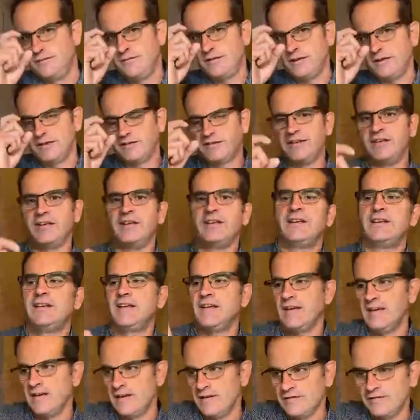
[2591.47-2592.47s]
Does he
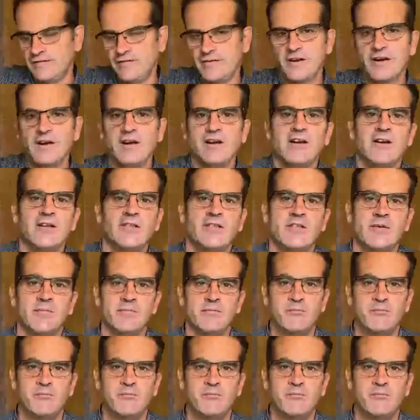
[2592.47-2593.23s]
give the